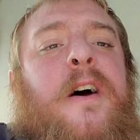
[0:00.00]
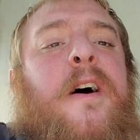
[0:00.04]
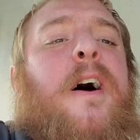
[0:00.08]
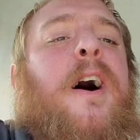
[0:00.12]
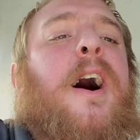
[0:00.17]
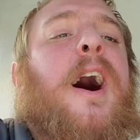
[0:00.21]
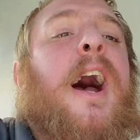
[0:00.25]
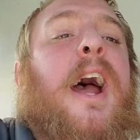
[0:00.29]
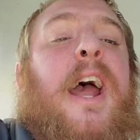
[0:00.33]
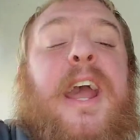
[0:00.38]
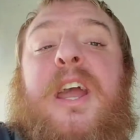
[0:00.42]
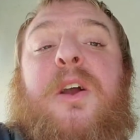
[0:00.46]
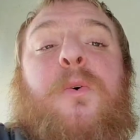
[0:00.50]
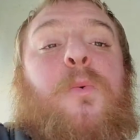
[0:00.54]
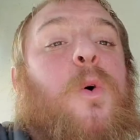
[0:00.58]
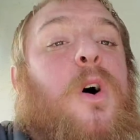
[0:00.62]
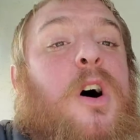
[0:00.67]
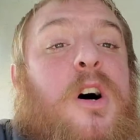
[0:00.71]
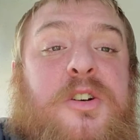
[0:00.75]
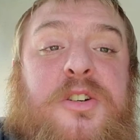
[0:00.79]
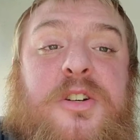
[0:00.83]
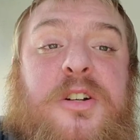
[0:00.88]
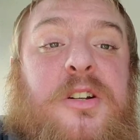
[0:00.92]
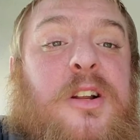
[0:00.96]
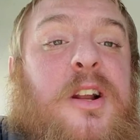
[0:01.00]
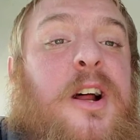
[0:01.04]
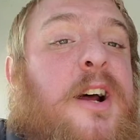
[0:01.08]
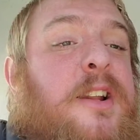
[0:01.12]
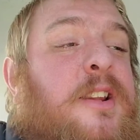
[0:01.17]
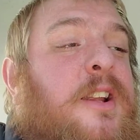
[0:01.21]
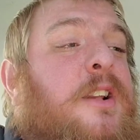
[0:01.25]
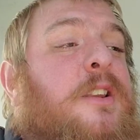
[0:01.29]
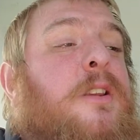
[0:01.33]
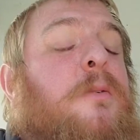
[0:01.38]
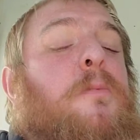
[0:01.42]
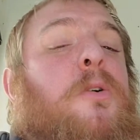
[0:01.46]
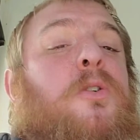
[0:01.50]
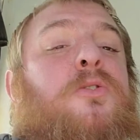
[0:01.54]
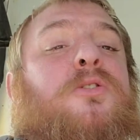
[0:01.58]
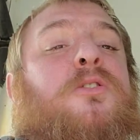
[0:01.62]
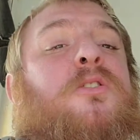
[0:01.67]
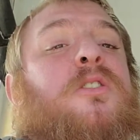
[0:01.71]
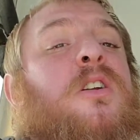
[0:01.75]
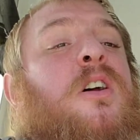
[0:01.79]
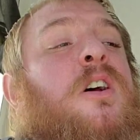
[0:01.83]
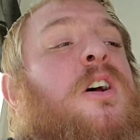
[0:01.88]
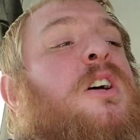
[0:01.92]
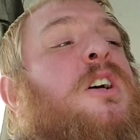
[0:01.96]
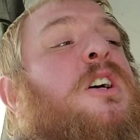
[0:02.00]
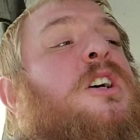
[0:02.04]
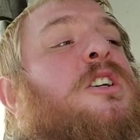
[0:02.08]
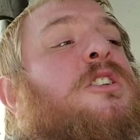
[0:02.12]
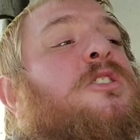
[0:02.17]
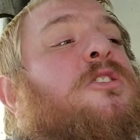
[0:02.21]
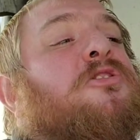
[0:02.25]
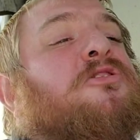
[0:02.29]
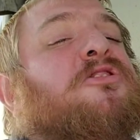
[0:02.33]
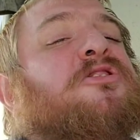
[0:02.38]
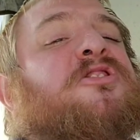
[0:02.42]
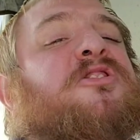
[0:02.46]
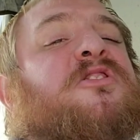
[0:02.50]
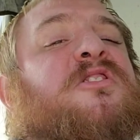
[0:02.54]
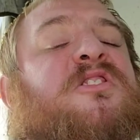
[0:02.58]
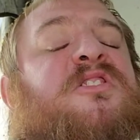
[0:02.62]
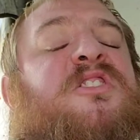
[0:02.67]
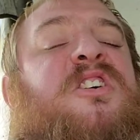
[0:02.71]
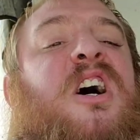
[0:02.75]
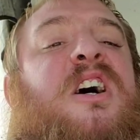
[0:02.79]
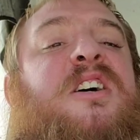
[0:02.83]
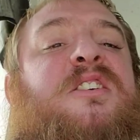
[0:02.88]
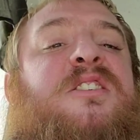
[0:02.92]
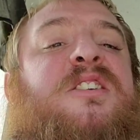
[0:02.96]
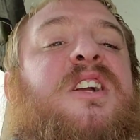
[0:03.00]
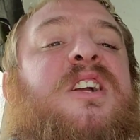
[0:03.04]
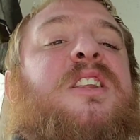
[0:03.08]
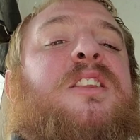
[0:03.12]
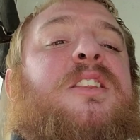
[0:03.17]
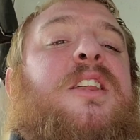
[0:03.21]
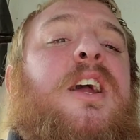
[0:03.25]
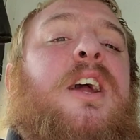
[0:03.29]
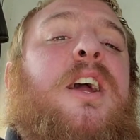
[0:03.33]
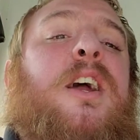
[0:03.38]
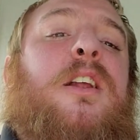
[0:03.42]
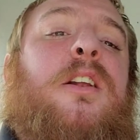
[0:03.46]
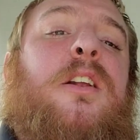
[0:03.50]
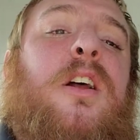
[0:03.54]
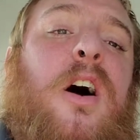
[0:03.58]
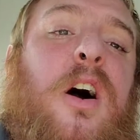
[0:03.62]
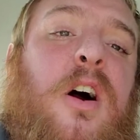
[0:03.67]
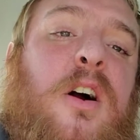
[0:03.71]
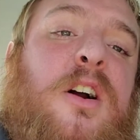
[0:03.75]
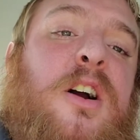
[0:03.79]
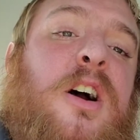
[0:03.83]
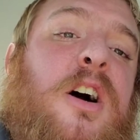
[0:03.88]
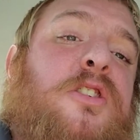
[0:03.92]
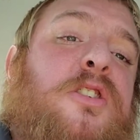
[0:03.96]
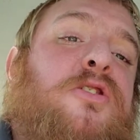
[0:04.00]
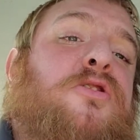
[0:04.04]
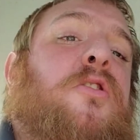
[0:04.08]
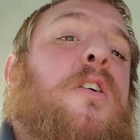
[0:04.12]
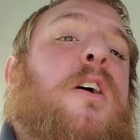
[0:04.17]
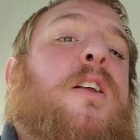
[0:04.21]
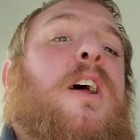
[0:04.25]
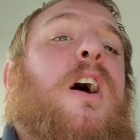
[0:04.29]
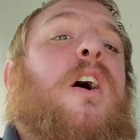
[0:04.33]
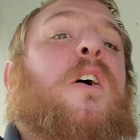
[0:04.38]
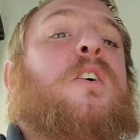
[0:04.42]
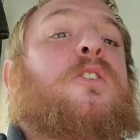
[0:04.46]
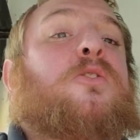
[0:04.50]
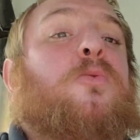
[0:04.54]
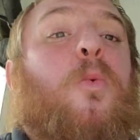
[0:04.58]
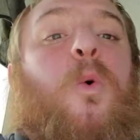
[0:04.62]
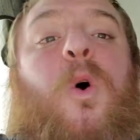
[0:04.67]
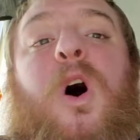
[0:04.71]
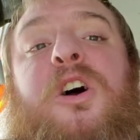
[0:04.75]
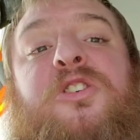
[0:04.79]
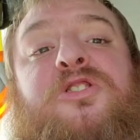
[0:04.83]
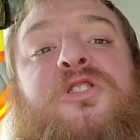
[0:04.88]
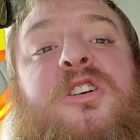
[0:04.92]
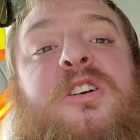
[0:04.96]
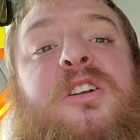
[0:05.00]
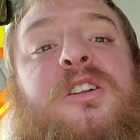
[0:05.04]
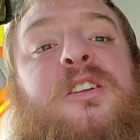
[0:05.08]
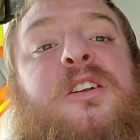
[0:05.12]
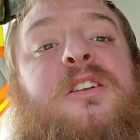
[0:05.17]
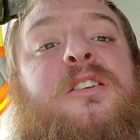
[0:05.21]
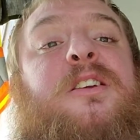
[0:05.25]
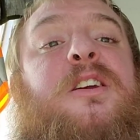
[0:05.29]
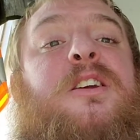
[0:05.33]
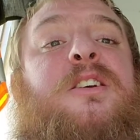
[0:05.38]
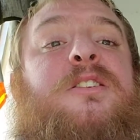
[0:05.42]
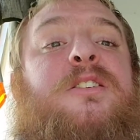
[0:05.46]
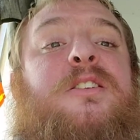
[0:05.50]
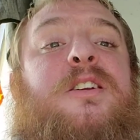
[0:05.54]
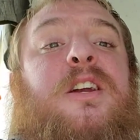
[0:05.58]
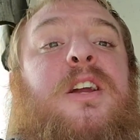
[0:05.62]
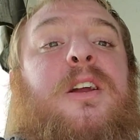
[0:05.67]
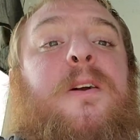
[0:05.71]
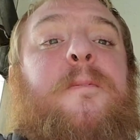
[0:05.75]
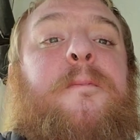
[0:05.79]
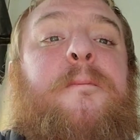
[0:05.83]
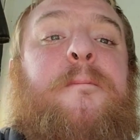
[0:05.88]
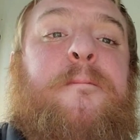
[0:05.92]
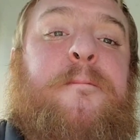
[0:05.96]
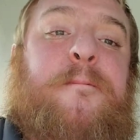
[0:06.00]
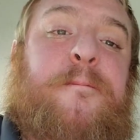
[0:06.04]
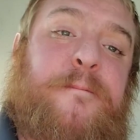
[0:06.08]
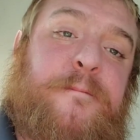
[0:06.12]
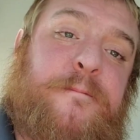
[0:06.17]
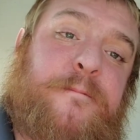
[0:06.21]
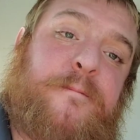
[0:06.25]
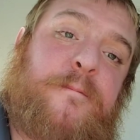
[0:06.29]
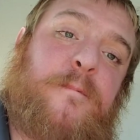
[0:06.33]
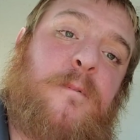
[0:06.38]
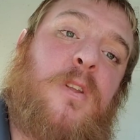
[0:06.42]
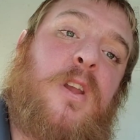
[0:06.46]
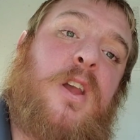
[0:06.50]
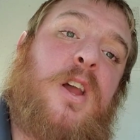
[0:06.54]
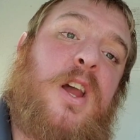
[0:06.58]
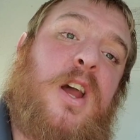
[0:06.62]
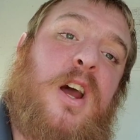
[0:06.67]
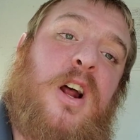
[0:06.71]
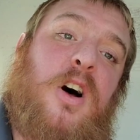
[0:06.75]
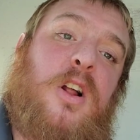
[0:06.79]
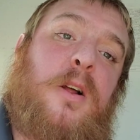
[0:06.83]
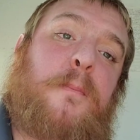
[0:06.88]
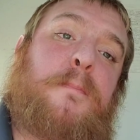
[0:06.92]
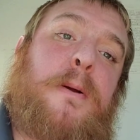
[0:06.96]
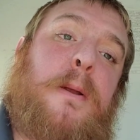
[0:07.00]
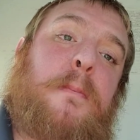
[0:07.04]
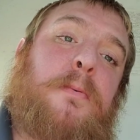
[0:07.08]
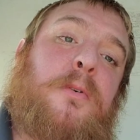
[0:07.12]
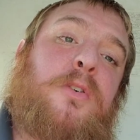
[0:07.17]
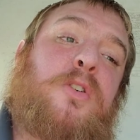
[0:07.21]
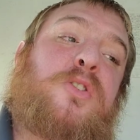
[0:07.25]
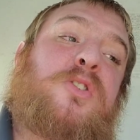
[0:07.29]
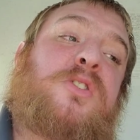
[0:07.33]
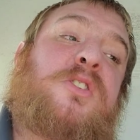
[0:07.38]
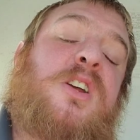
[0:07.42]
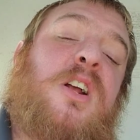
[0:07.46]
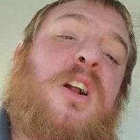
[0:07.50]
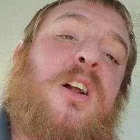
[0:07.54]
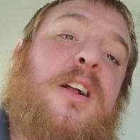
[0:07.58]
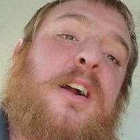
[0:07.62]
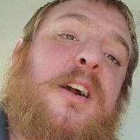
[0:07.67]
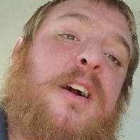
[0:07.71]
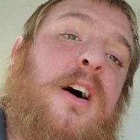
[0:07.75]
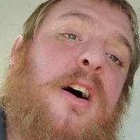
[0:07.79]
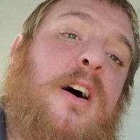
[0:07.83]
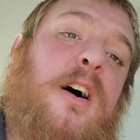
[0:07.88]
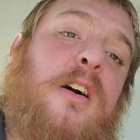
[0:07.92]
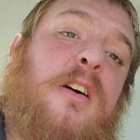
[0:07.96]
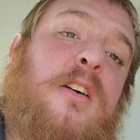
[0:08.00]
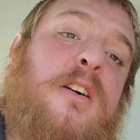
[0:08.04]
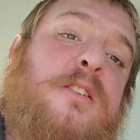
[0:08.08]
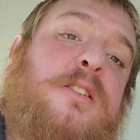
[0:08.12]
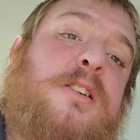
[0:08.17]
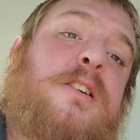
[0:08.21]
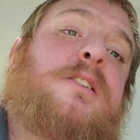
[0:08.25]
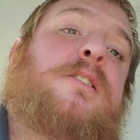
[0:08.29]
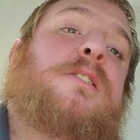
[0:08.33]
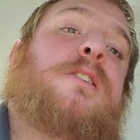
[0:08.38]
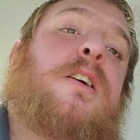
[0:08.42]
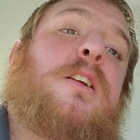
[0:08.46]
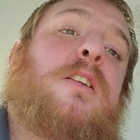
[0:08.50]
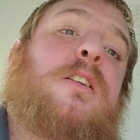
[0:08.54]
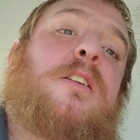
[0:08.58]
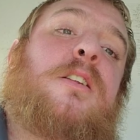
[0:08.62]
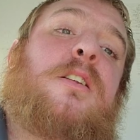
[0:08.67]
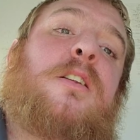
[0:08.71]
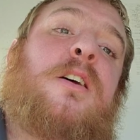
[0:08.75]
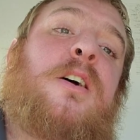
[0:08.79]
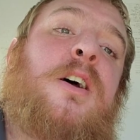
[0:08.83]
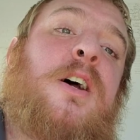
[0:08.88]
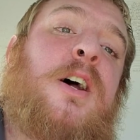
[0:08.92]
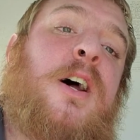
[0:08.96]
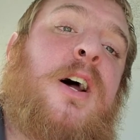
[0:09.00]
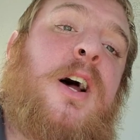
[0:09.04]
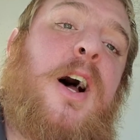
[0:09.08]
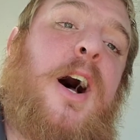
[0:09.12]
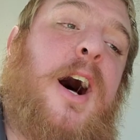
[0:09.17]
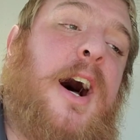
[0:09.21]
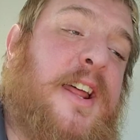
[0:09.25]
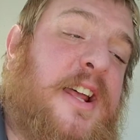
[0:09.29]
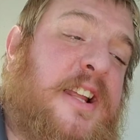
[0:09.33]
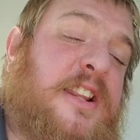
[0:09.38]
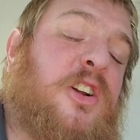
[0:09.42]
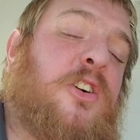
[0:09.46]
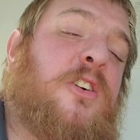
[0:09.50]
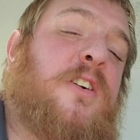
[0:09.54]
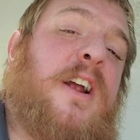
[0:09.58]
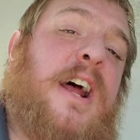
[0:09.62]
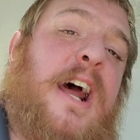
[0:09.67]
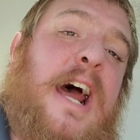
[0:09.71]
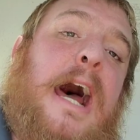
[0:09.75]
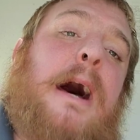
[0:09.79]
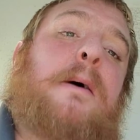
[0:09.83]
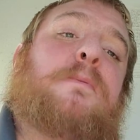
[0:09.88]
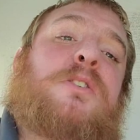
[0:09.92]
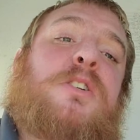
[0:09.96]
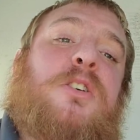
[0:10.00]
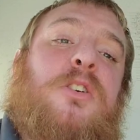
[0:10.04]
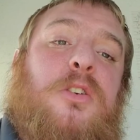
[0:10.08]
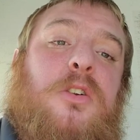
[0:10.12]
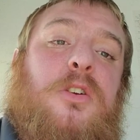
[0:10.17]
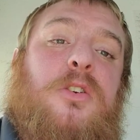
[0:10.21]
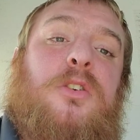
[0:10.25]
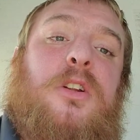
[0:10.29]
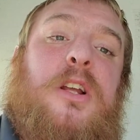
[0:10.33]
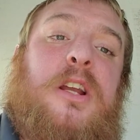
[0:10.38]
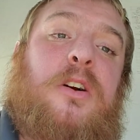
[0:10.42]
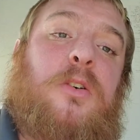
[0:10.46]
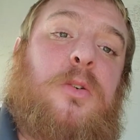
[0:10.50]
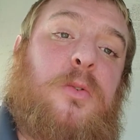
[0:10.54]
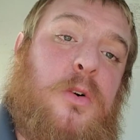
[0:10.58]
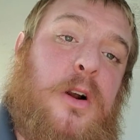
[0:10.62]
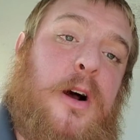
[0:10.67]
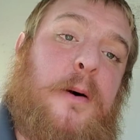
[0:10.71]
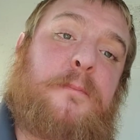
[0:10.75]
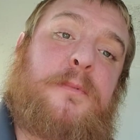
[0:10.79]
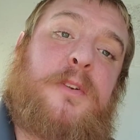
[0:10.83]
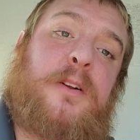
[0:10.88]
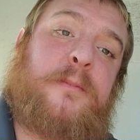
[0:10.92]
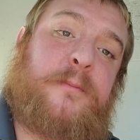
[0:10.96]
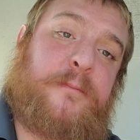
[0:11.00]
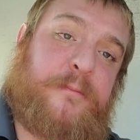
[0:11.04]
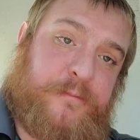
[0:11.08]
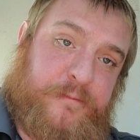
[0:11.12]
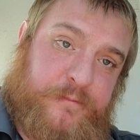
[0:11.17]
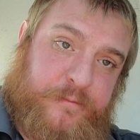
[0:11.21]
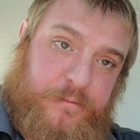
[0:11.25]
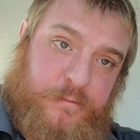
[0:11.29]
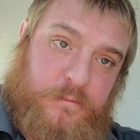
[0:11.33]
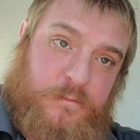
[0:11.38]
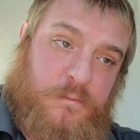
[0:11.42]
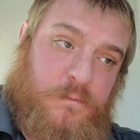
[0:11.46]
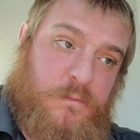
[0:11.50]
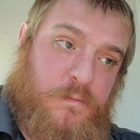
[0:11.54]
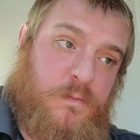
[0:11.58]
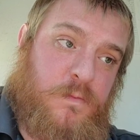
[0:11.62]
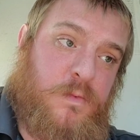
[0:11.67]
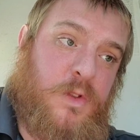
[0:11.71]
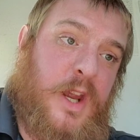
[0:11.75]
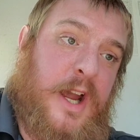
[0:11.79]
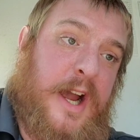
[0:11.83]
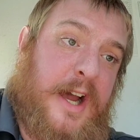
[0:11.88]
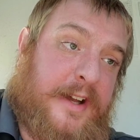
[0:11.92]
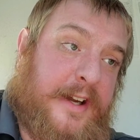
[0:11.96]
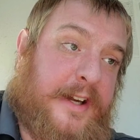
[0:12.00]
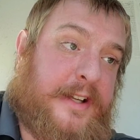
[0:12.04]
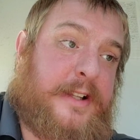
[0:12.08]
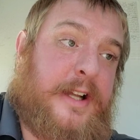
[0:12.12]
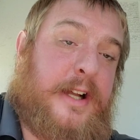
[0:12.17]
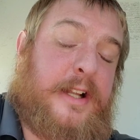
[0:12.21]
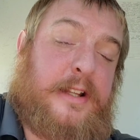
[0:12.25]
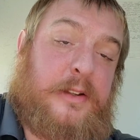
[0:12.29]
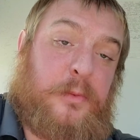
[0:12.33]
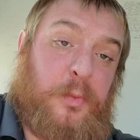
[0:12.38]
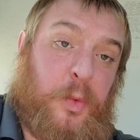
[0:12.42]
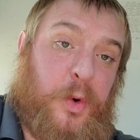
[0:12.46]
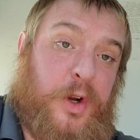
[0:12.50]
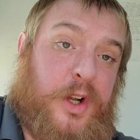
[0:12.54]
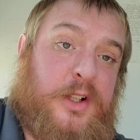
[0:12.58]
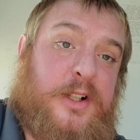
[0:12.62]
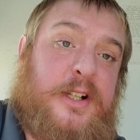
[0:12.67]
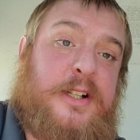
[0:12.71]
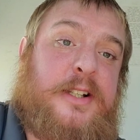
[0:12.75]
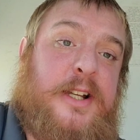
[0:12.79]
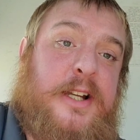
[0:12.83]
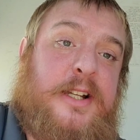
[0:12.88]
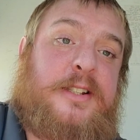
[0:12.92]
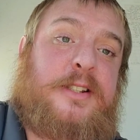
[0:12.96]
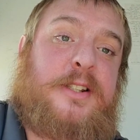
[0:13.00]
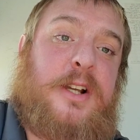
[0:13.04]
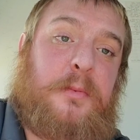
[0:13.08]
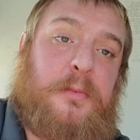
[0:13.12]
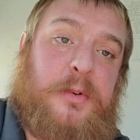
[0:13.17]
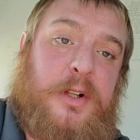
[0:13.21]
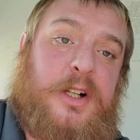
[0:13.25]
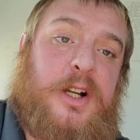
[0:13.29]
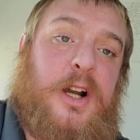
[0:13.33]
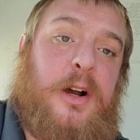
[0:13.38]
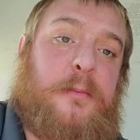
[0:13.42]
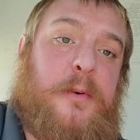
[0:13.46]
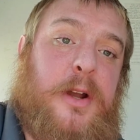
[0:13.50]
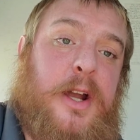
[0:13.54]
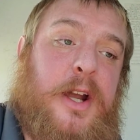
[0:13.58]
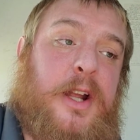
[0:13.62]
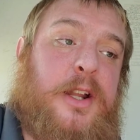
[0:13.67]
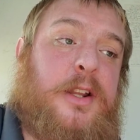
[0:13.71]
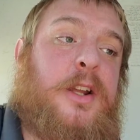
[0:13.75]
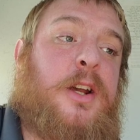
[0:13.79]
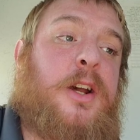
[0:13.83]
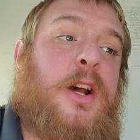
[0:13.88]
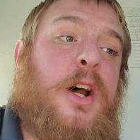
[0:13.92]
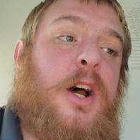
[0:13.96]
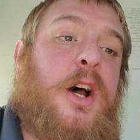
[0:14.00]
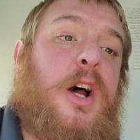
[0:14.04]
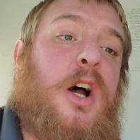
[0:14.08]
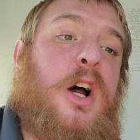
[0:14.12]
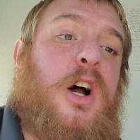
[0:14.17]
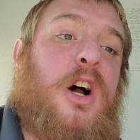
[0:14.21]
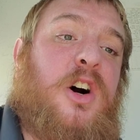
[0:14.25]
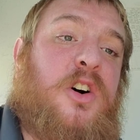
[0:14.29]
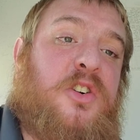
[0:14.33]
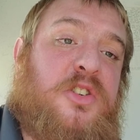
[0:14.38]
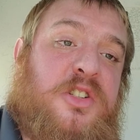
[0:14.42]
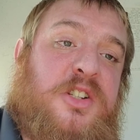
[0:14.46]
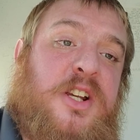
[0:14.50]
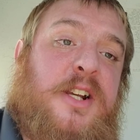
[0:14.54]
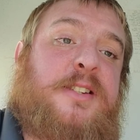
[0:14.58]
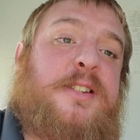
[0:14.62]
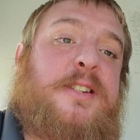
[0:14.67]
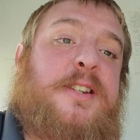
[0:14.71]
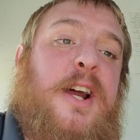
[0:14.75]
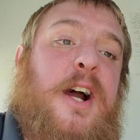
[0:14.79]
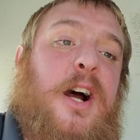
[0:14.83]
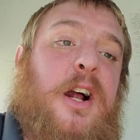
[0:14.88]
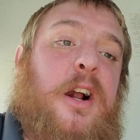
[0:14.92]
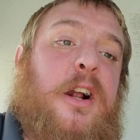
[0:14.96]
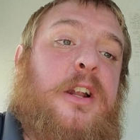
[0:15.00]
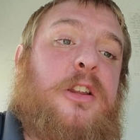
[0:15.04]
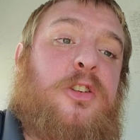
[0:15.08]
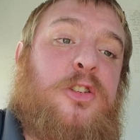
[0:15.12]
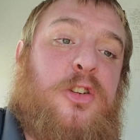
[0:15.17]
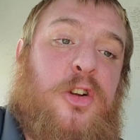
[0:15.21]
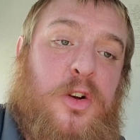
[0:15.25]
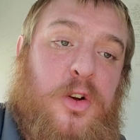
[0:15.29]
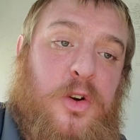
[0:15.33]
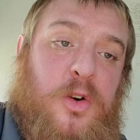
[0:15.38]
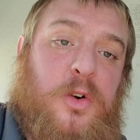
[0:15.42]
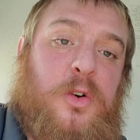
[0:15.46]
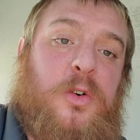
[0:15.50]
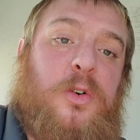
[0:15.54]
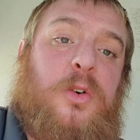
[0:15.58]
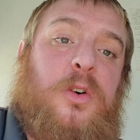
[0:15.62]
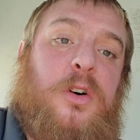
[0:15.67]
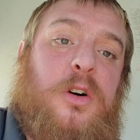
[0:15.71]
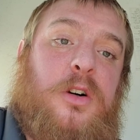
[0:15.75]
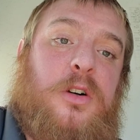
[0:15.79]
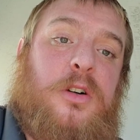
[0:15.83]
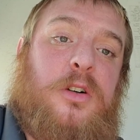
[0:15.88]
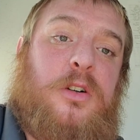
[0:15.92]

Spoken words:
I hate Washington. I think the most disgusting thing in our country right now is Washington, D.C. And all the people sit on the Congress and sit in. I think they're absolutely corrupt. I think they really need someone to come in who sits down on new